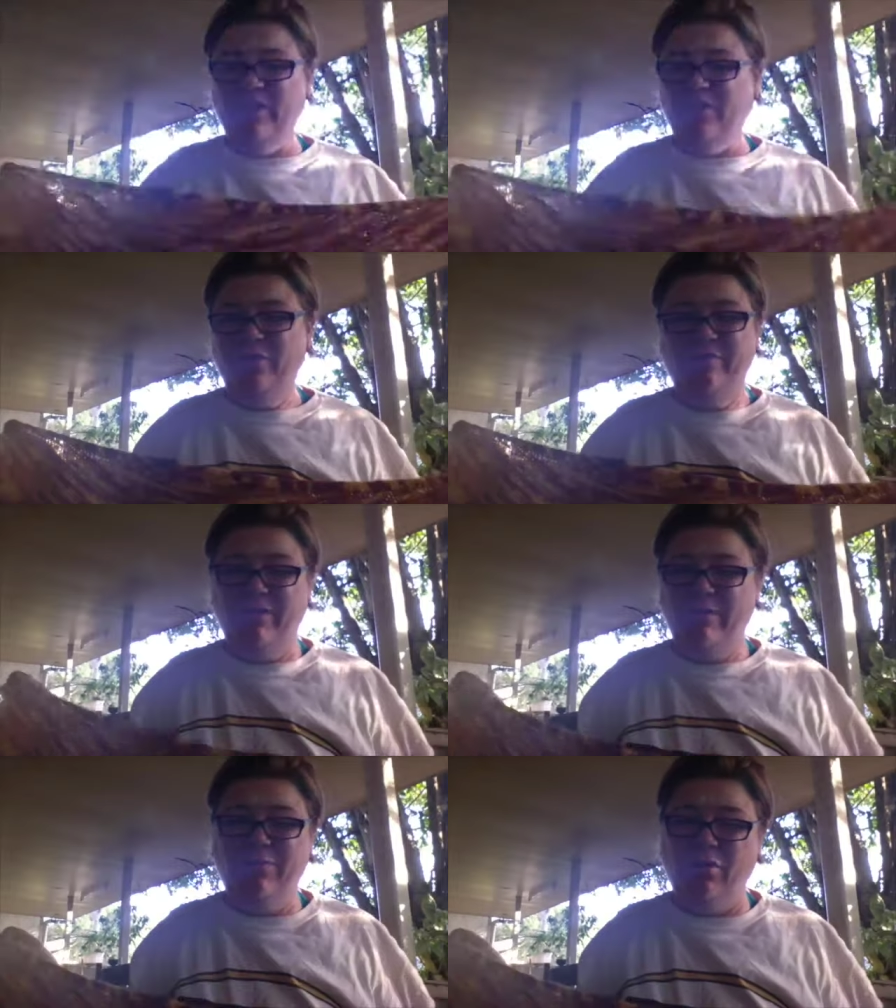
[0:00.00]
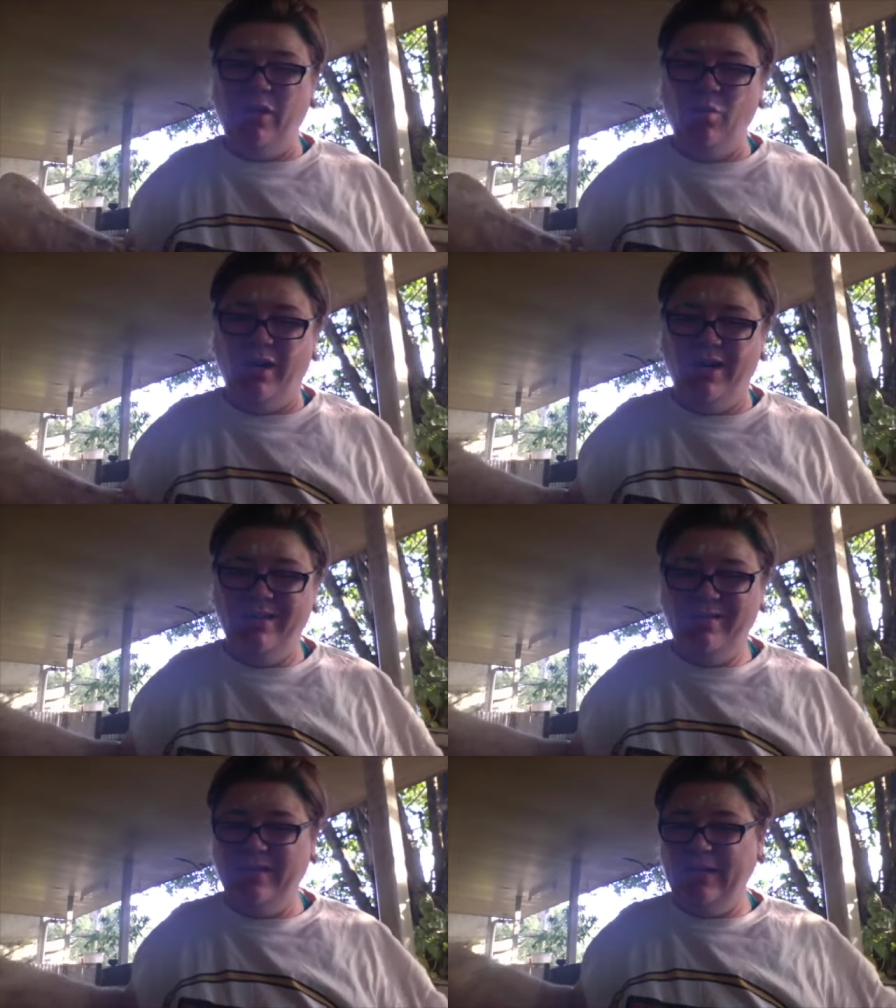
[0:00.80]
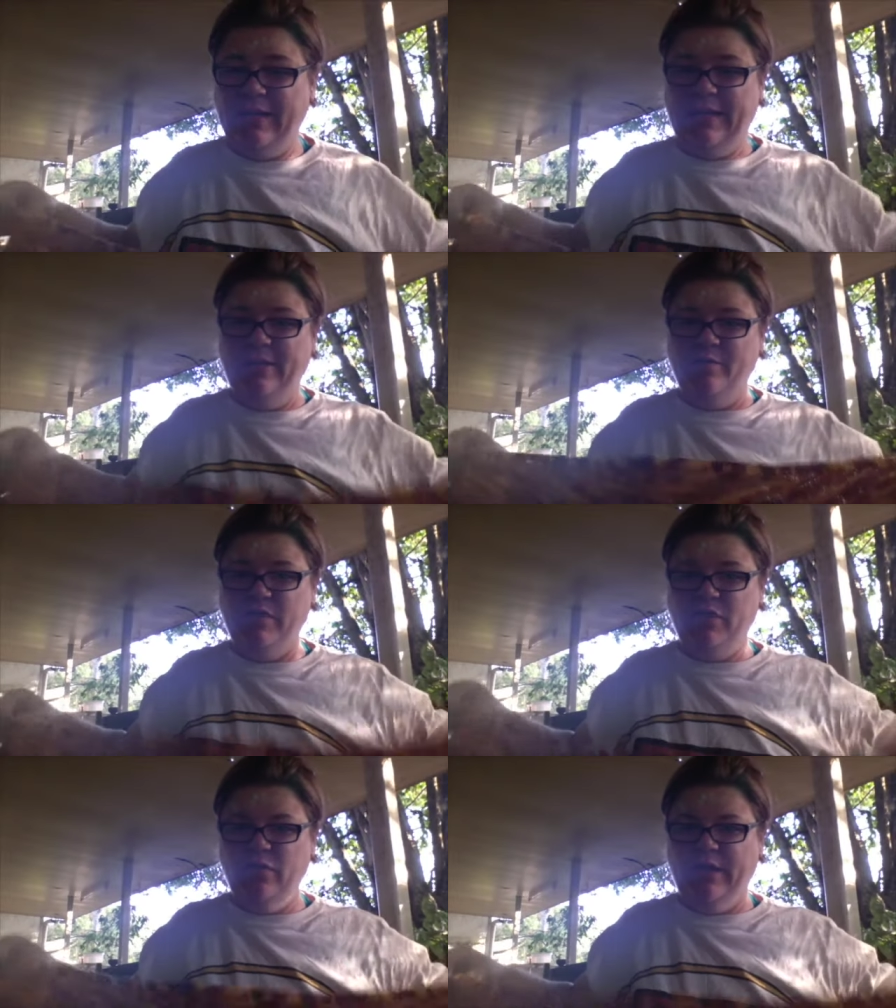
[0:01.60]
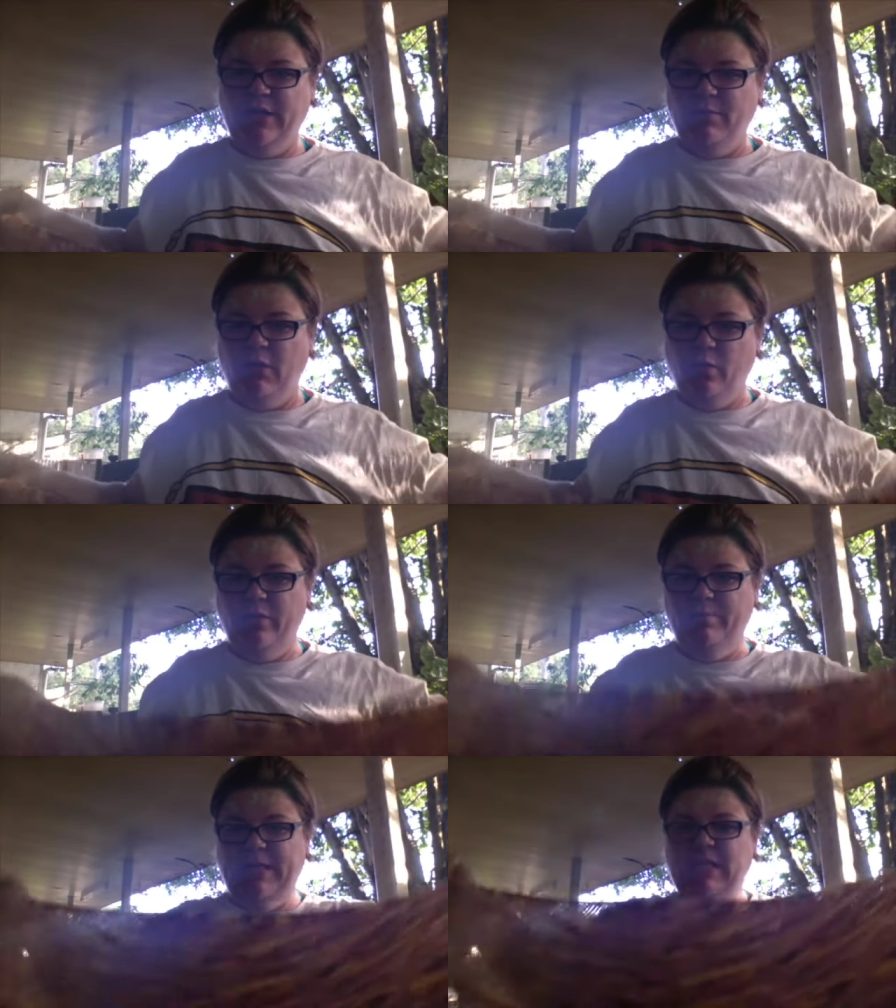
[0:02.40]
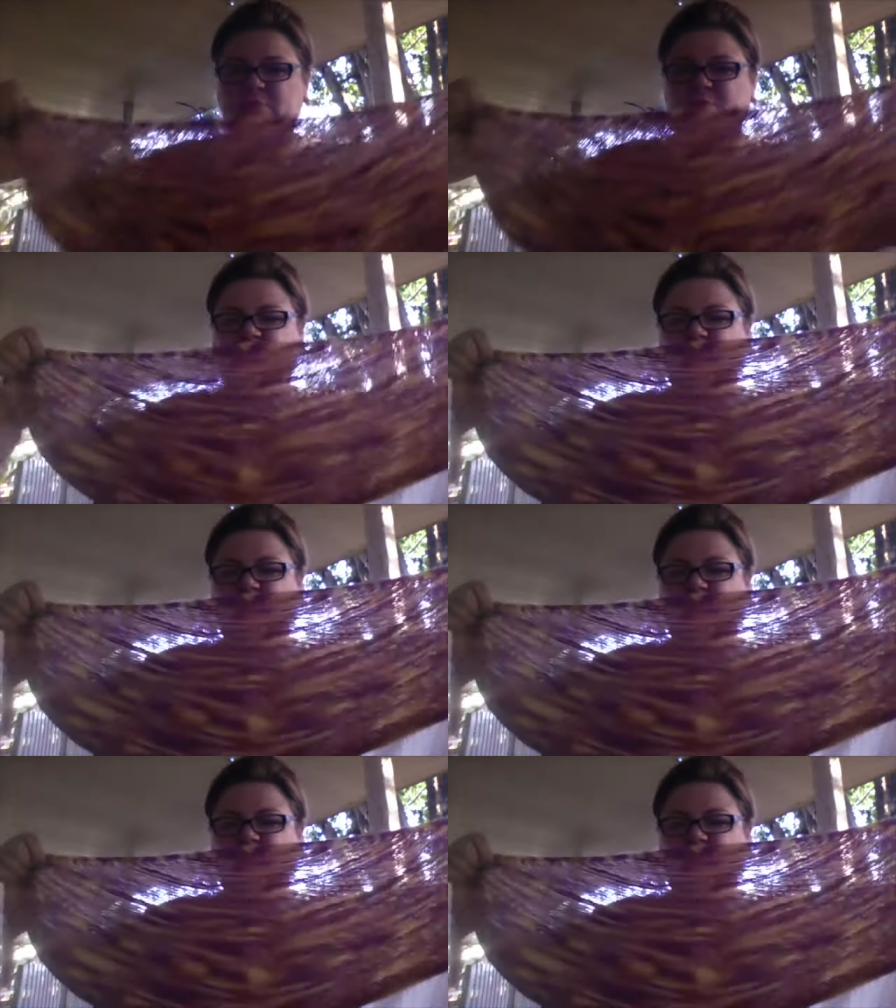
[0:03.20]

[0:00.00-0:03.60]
I couldn't find my blocking wires and it was too hard to block with pins because I